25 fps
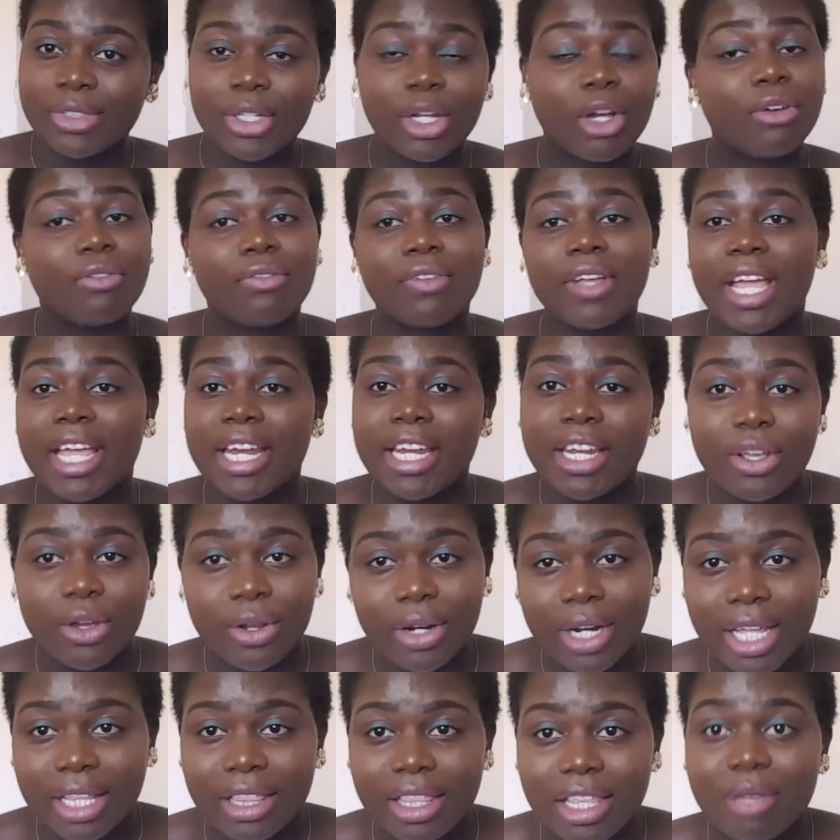of any
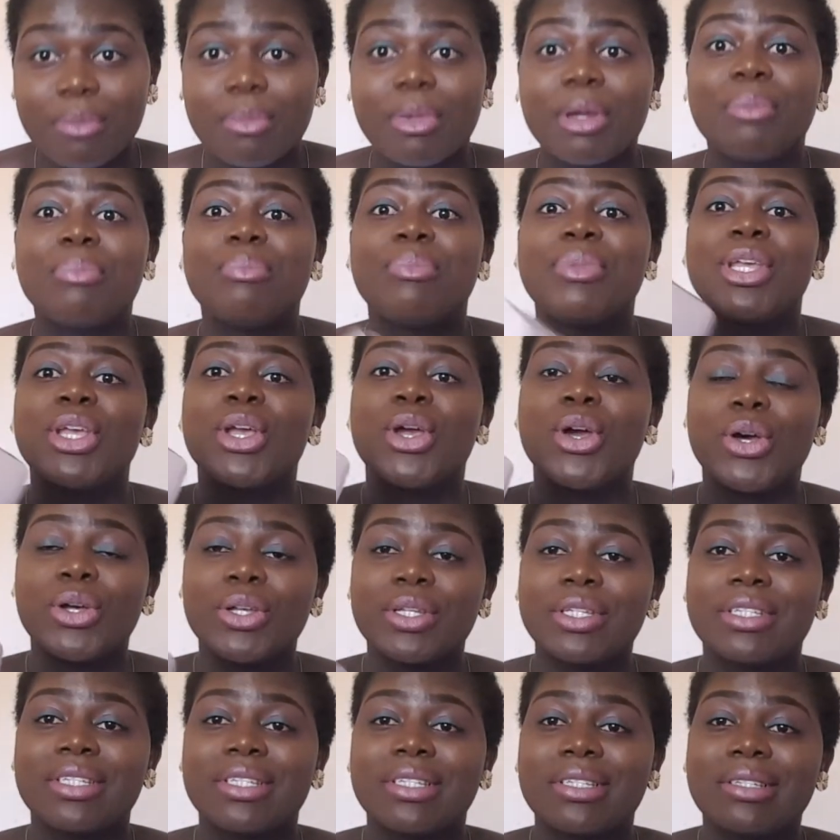other thing but
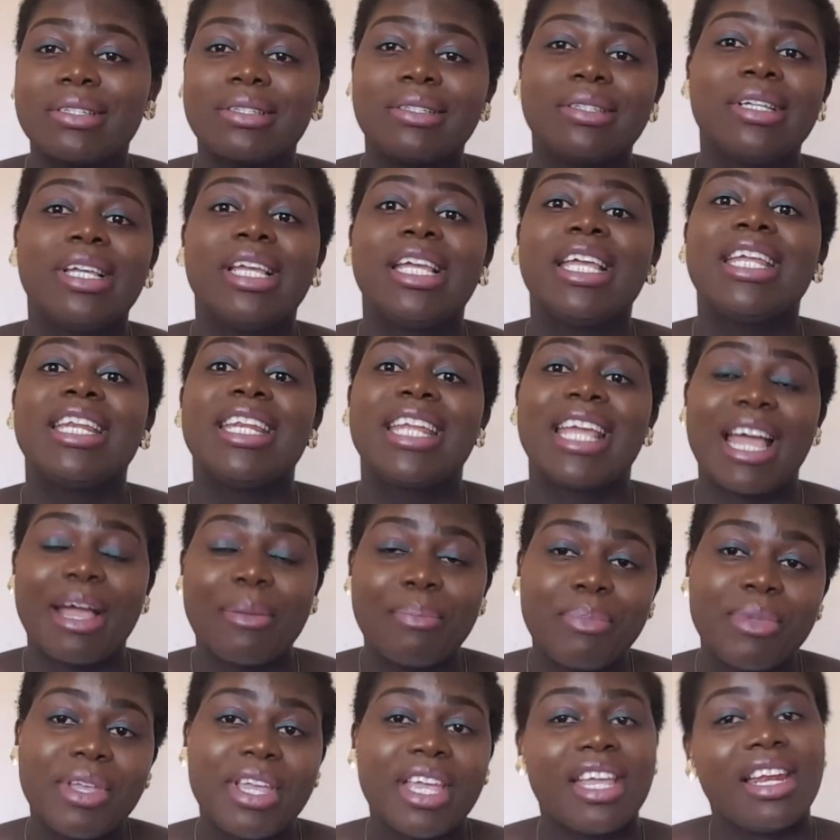because it
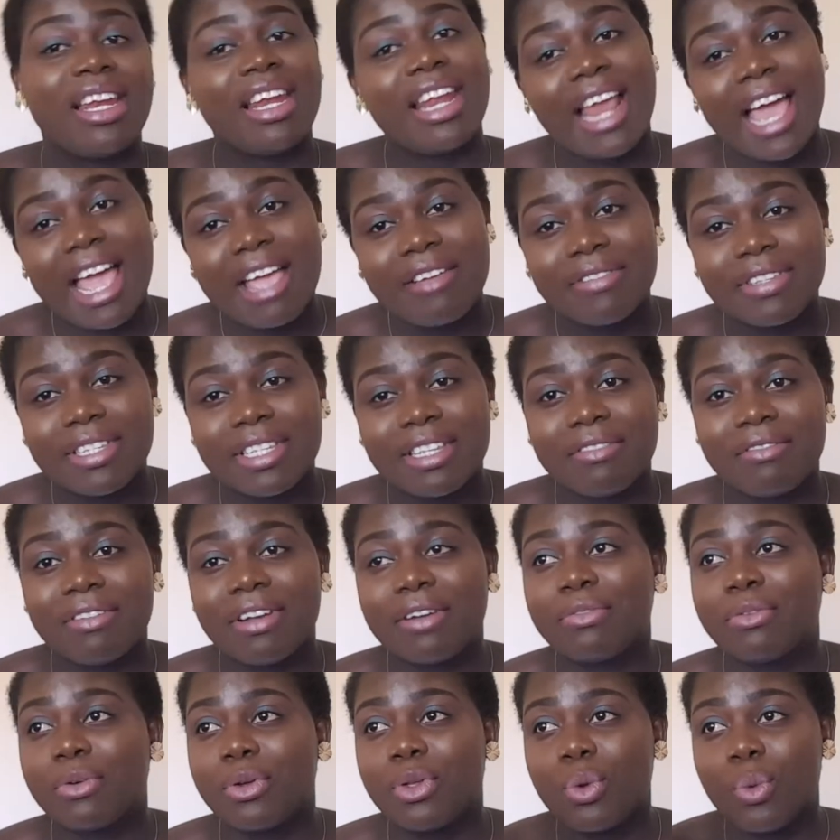can be a
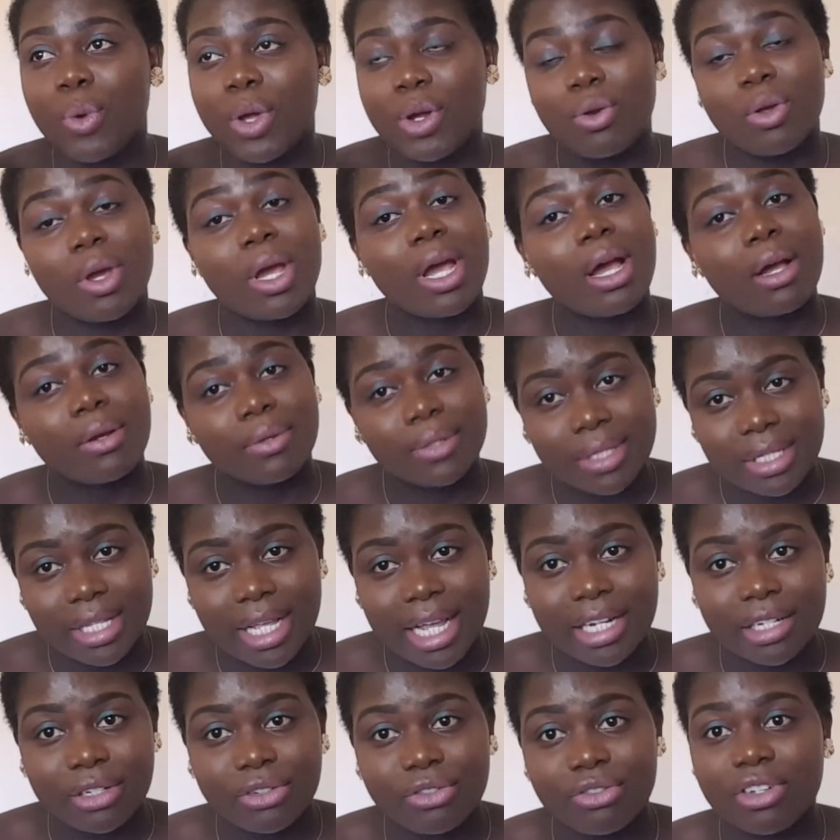lifesaver for you when you're
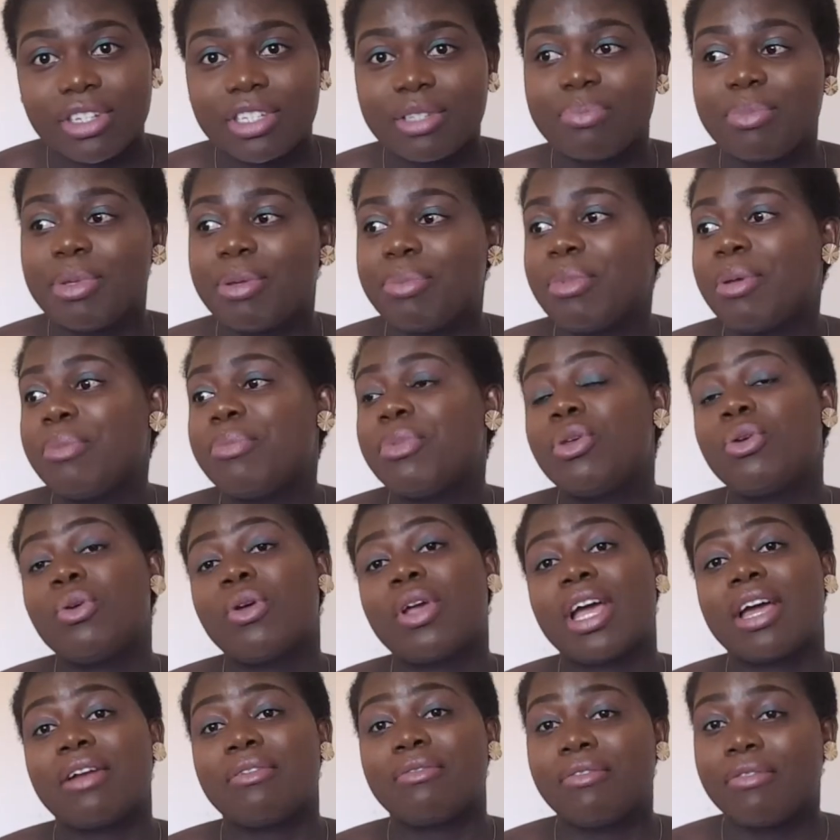outside trust me maybe you
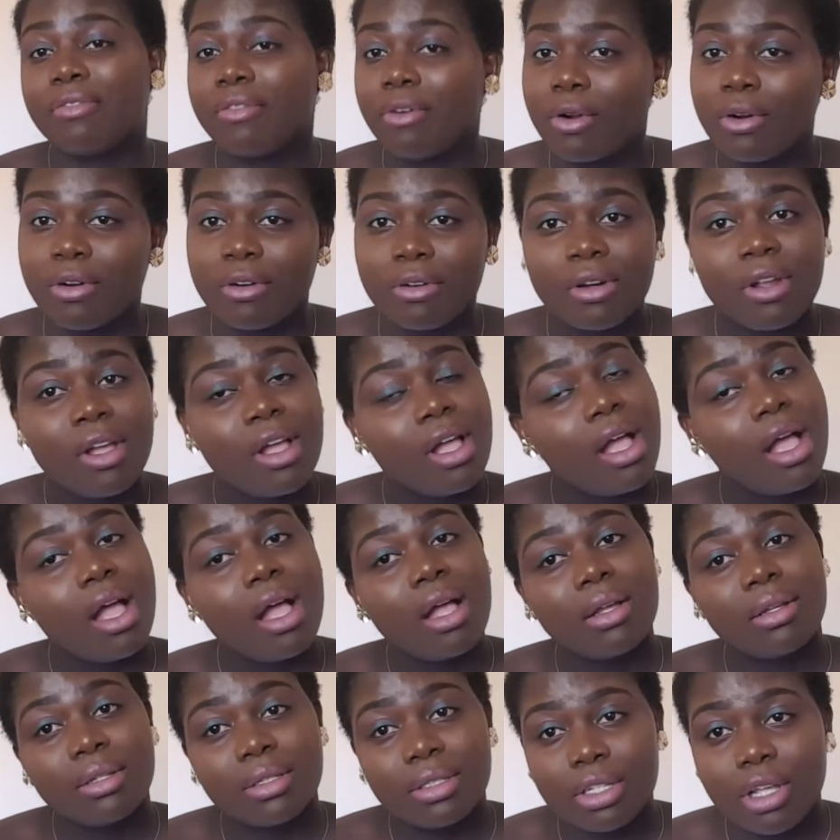can fall
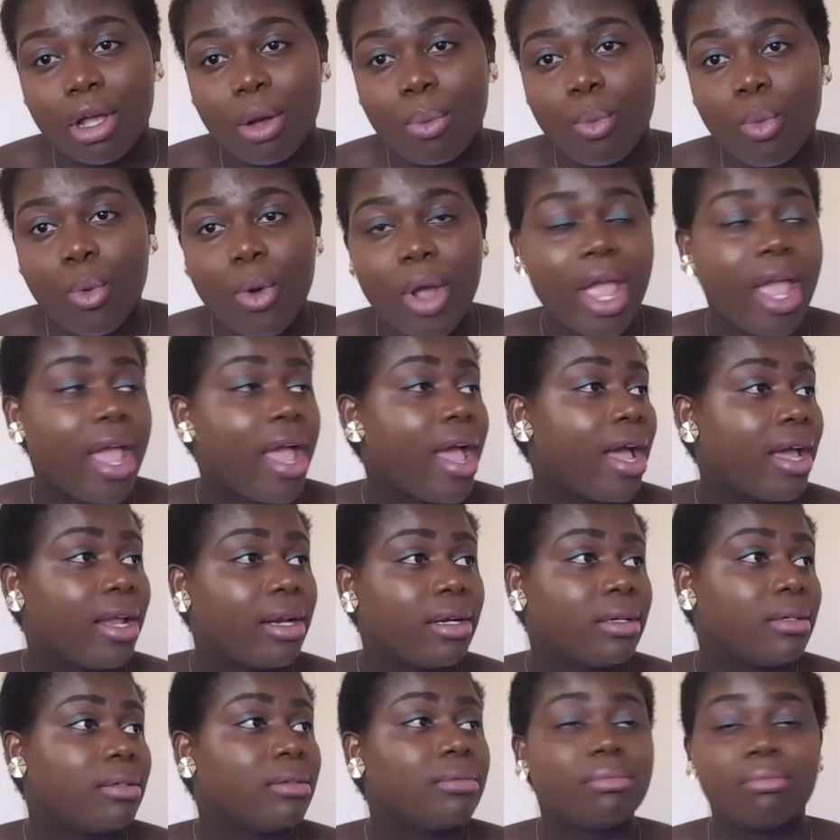somewhere
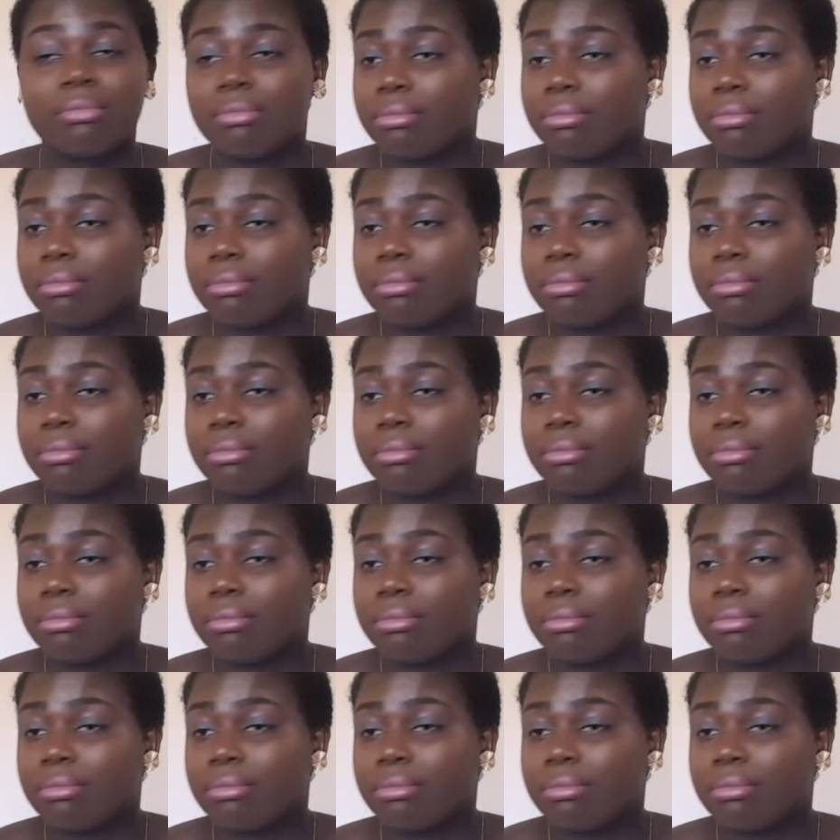and